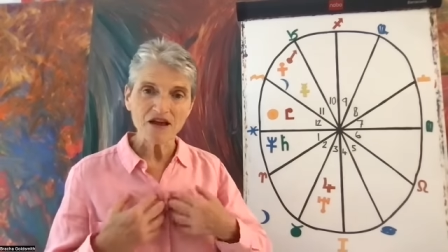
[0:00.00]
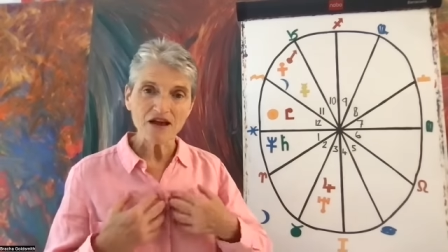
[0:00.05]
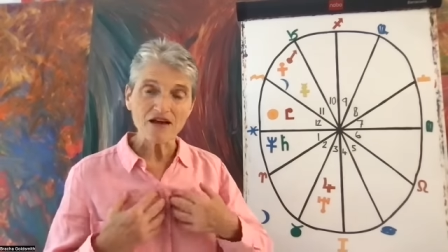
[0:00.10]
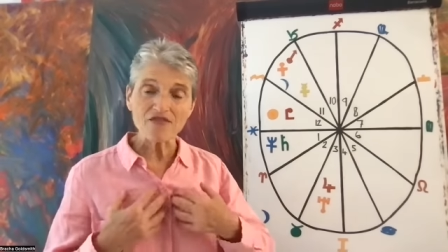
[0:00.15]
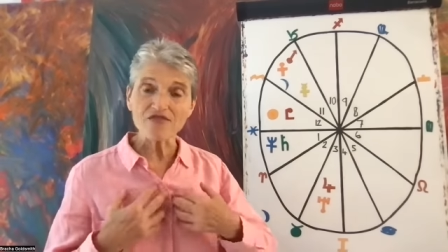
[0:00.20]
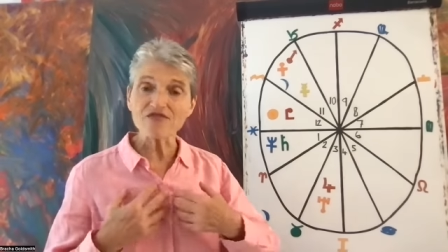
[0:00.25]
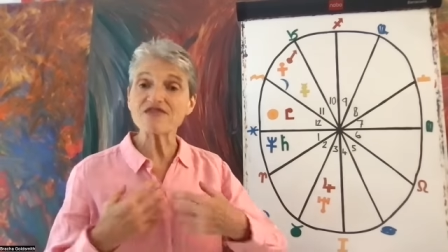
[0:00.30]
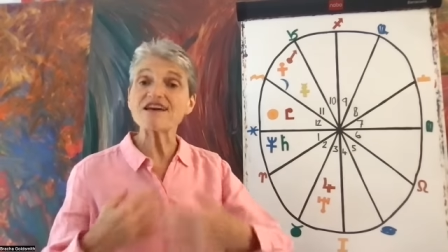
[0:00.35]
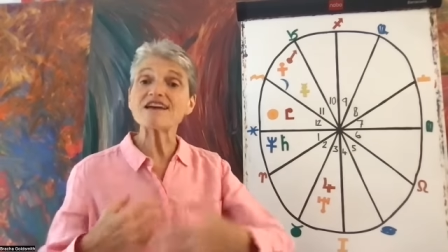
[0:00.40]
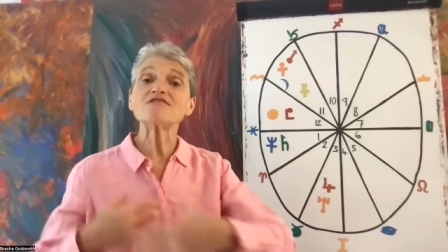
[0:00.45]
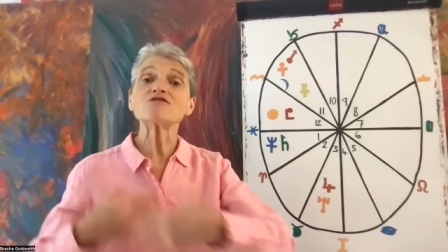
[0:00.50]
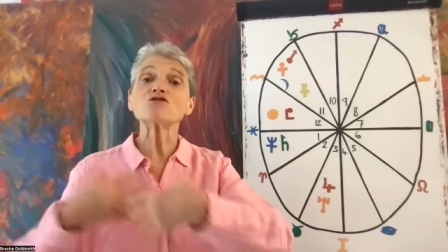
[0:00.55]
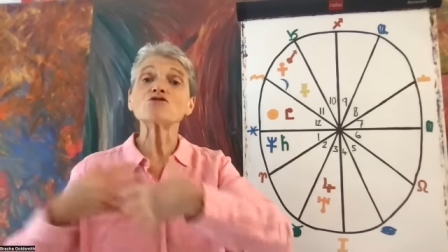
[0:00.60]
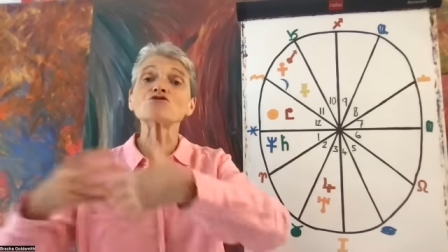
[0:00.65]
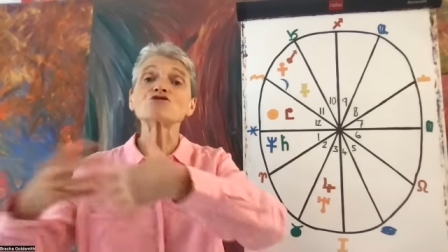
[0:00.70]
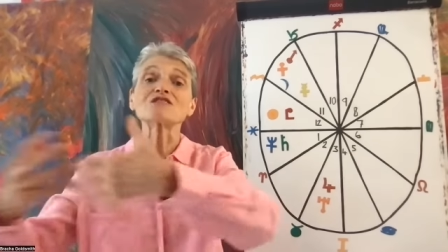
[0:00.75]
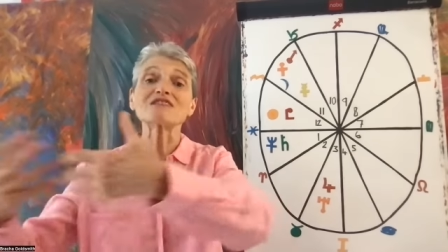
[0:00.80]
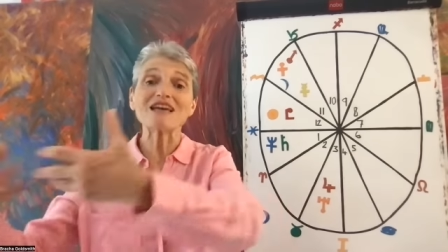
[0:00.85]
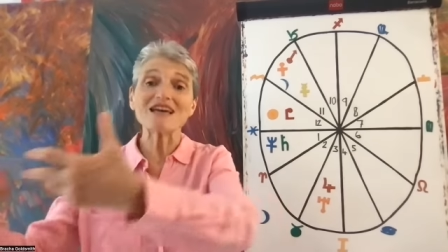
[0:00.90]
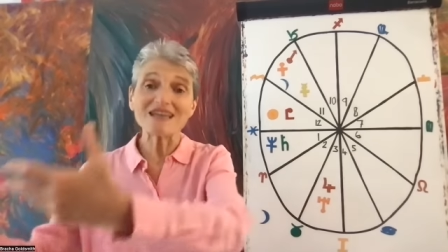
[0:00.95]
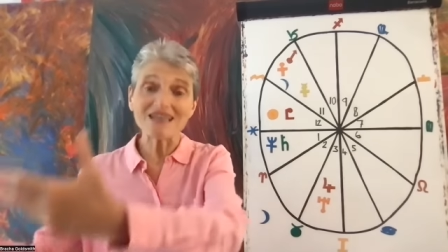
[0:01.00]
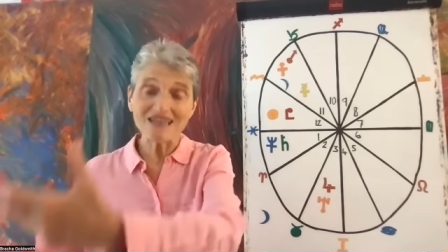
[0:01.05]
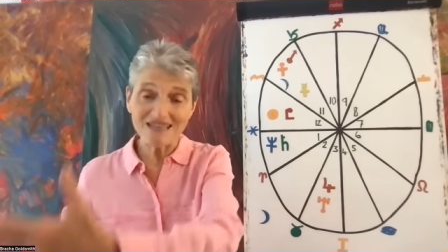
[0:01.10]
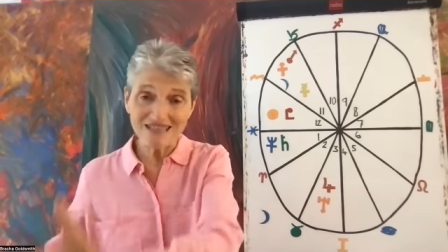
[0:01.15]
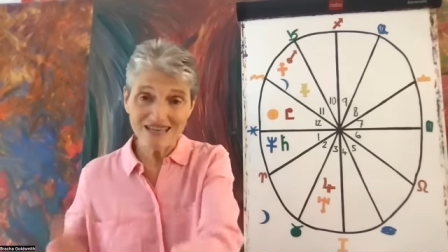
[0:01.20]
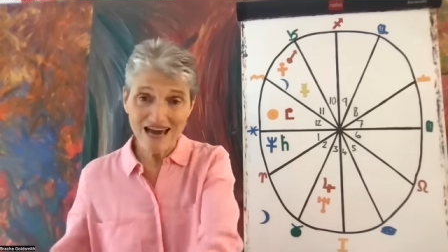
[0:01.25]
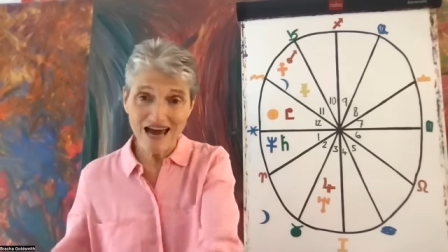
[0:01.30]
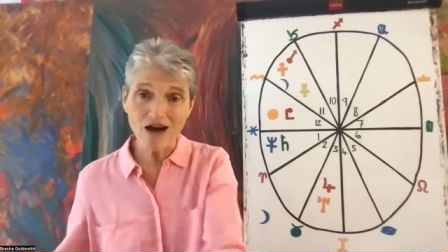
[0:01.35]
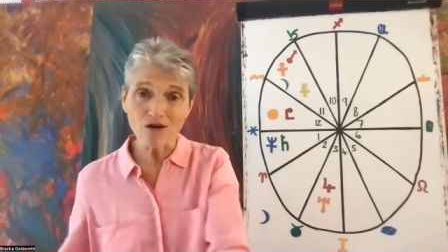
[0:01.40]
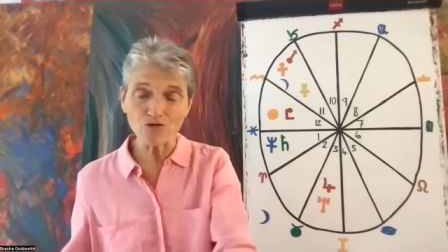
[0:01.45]
and then you'll take
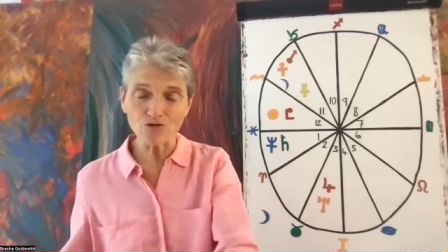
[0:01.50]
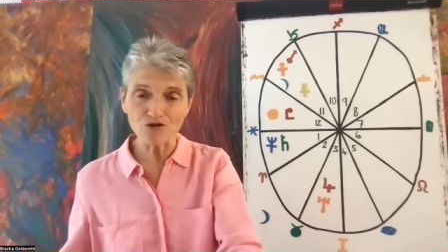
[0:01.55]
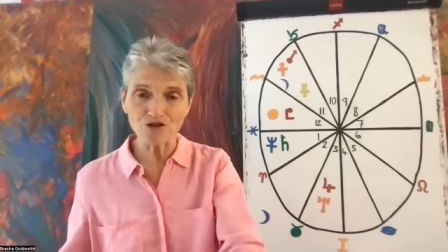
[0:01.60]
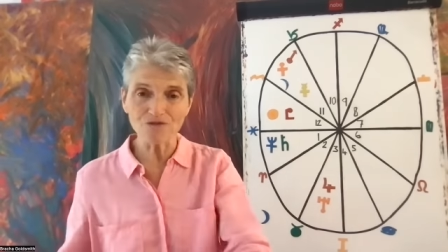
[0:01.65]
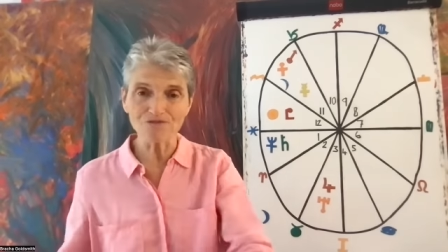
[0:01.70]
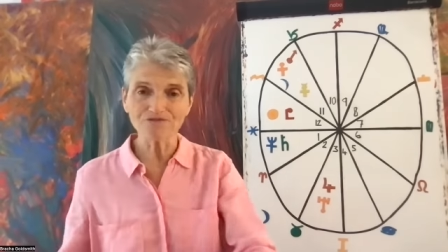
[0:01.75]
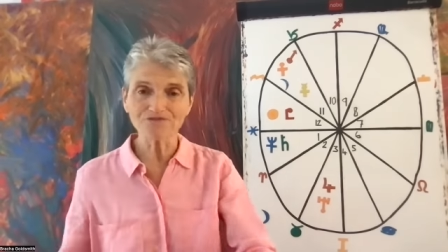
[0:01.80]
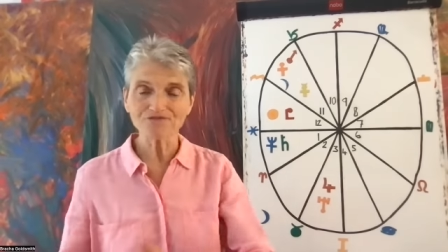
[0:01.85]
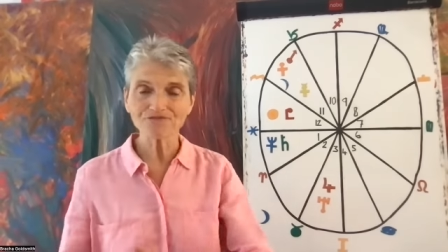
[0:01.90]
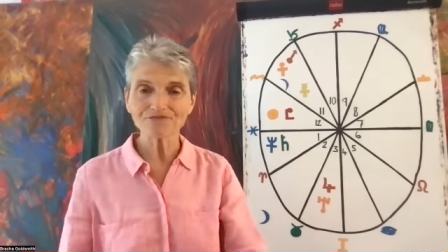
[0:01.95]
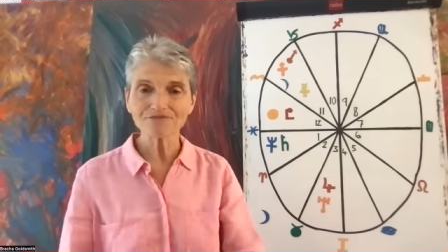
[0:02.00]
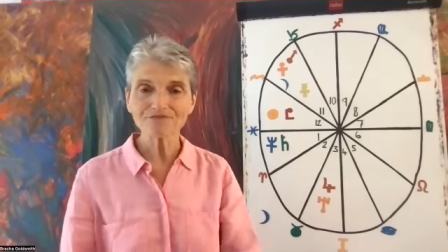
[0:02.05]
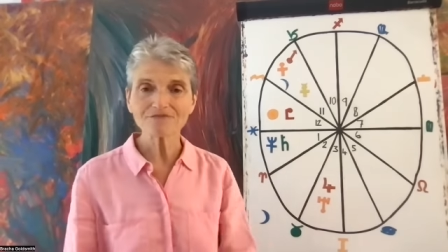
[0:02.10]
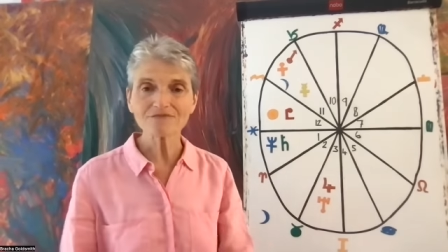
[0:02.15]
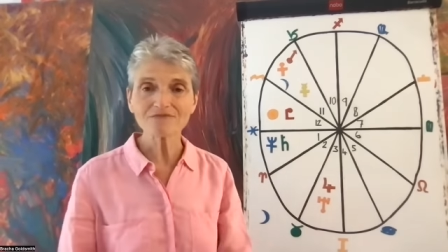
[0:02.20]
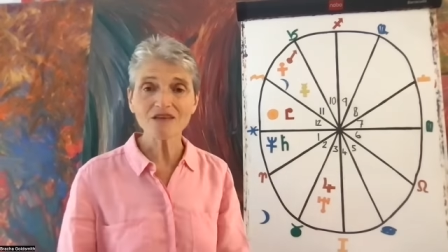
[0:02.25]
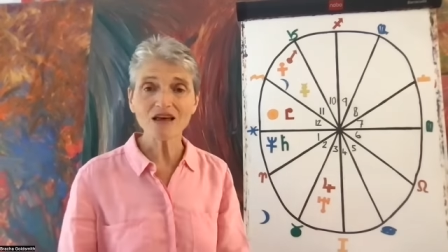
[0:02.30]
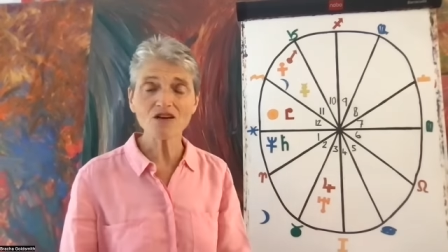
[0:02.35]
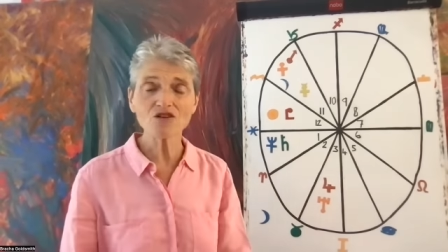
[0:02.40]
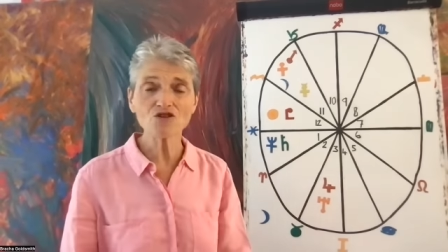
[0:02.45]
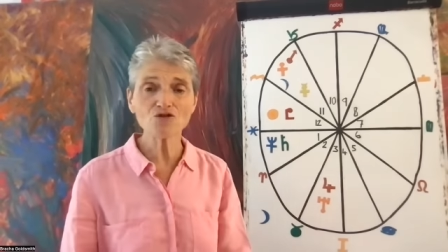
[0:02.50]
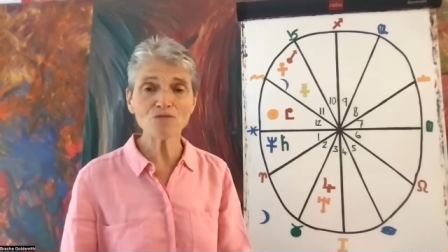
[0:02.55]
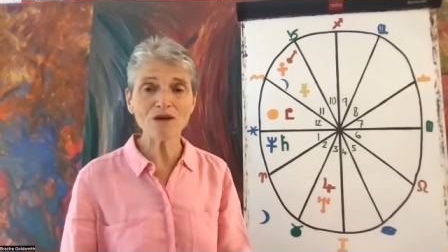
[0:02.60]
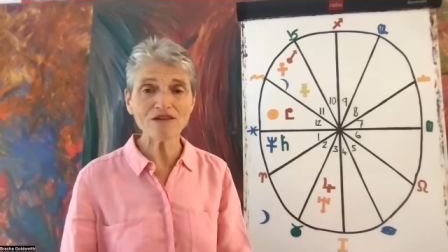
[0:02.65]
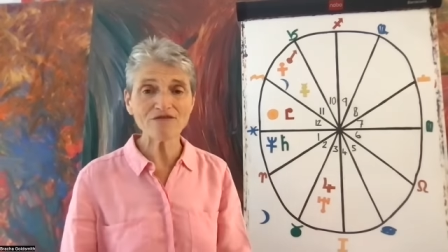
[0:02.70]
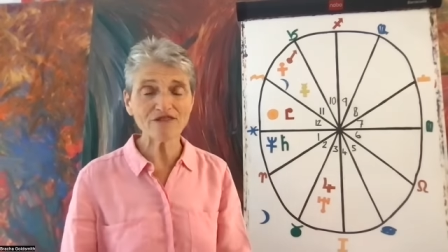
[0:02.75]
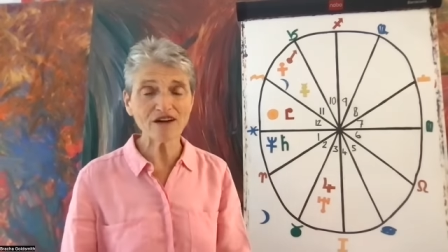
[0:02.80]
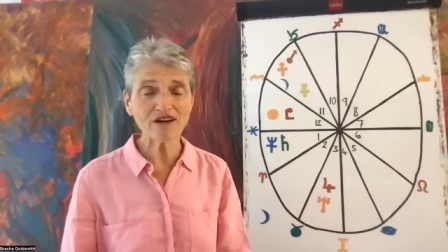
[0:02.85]
it out. And you may